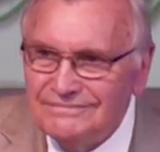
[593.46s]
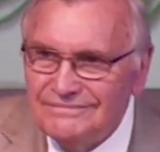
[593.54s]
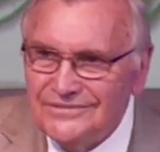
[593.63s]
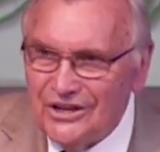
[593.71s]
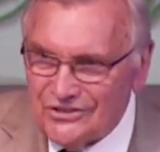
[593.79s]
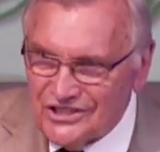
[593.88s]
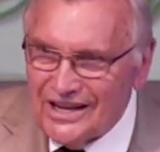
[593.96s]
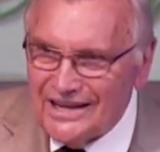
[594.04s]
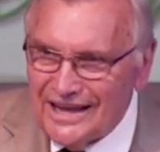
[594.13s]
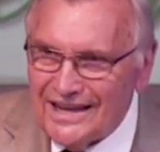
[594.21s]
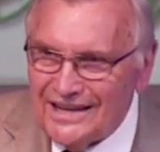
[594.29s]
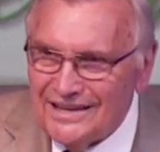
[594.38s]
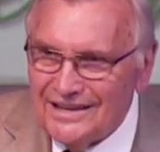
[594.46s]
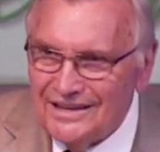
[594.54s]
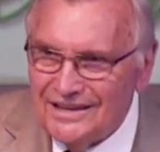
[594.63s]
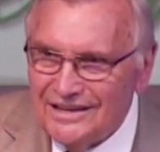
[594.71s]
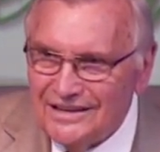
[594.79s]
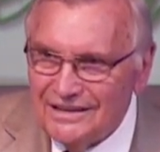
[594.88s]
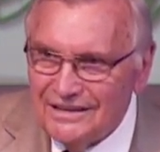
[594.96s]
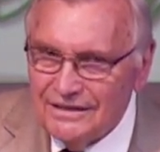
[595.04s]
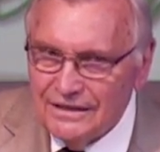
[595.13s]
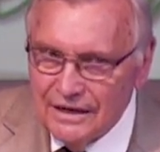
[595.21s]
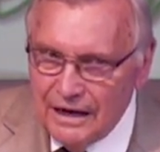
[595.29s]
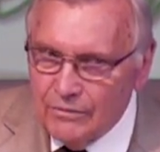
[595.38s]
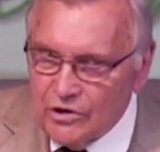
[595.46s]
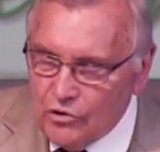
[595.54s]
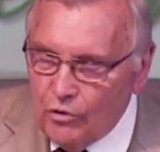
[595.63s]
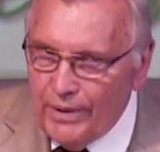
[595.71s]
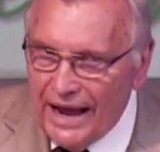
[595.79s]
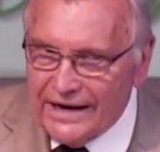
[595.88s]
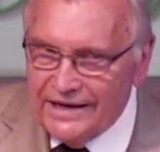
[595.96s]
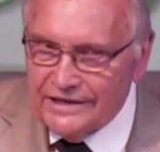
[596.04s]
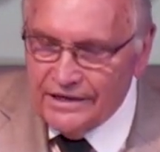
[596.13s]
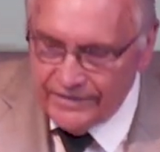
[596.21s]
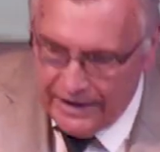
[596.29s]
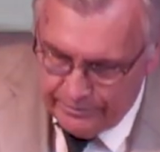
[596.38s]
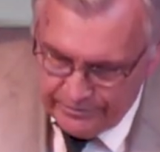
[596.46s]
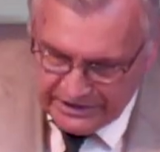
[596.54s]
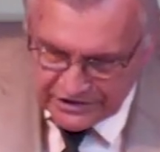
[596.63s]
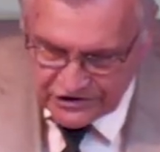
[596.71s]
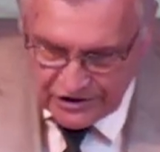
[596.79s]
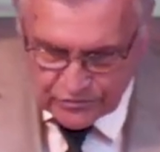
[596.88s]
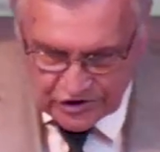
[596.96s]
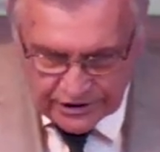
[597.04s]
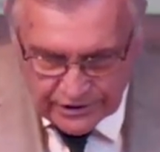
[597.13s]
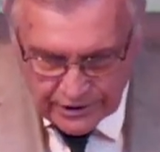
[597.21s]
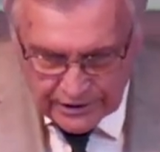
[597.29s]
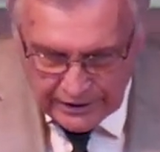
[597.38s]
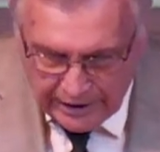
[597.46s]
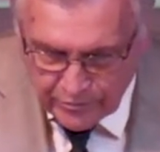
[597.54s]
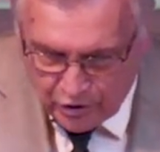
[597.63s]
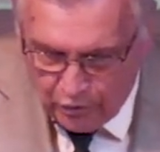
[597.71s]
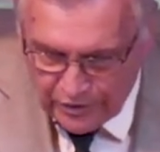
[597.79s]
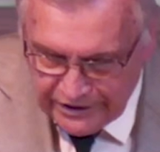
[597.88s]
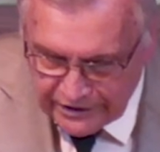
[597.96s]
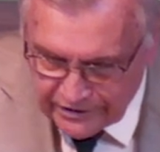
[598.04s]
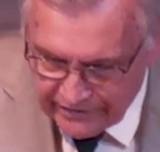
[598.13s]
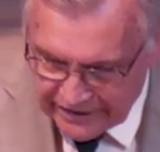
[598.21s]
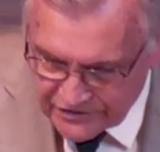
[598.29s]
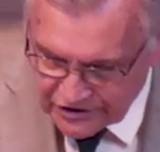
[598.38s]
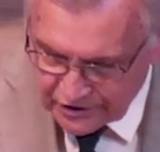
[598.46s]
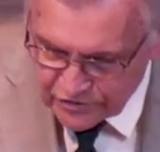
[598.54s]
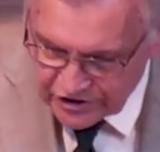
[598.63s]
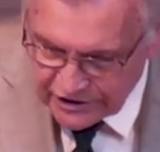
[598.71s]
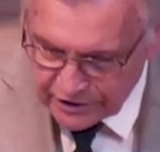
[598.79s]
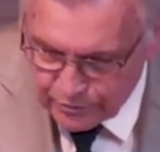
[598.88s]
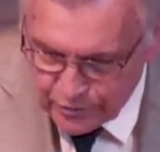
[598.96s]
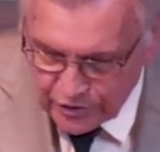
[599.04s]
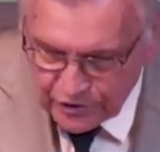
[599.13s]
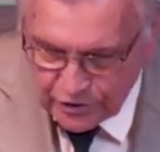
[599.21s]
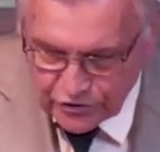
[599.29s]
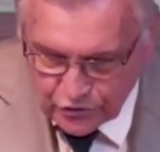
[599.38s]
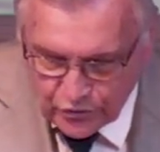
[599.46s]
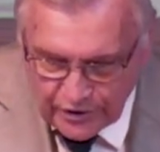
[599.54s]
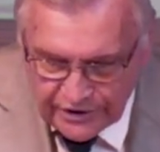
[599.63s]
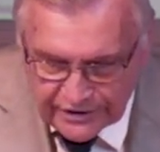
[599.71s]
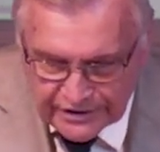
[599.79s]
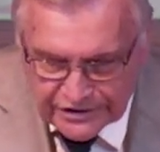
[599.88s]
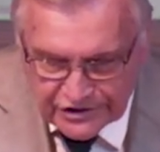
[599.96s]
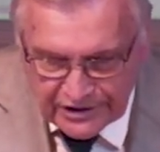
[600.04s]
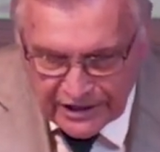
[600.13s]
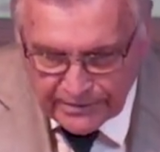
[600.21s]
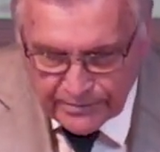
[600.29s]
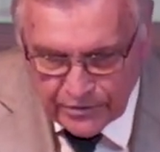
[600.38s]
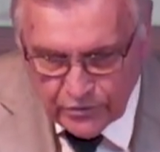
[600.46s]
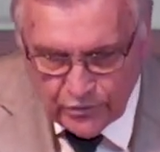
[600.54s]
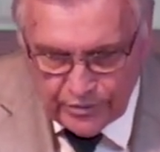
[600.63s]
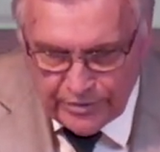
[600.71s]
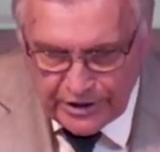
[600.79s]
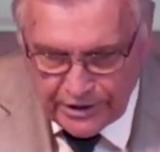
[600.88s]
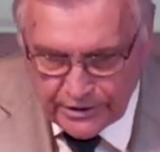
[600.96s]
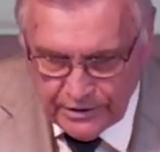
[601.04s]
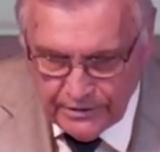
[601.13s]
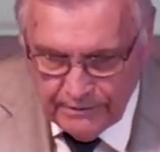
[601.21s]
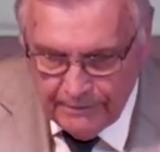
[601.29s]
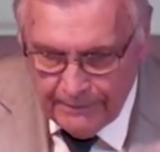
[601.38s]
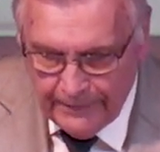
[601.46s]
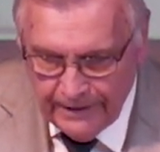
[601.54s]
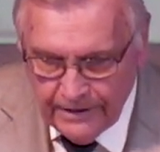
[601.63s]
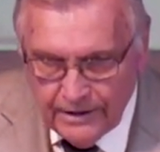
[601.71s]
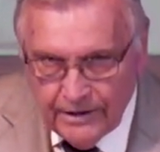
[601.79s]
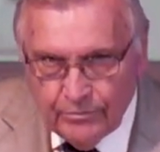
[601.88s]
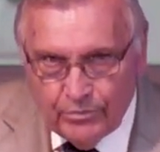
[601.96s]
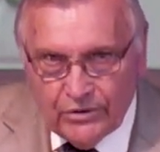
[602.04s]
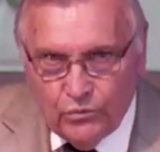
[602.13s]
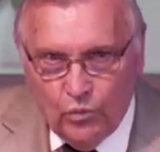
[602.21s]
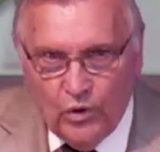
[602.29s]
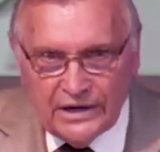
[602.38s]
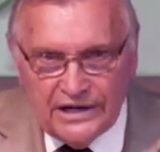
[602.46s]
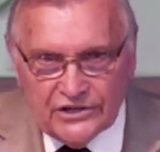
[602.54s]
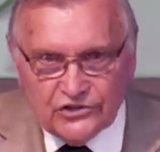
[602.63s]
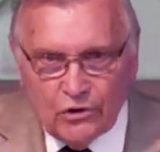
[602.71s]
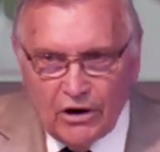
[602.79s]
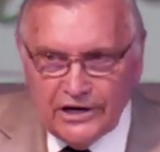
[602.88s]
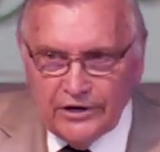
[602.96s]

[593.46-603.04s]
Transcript: You understand that? And we'll go back into that next subject. I'm going to enter that subject in a pretty good degree the next time we meet. But what he's talking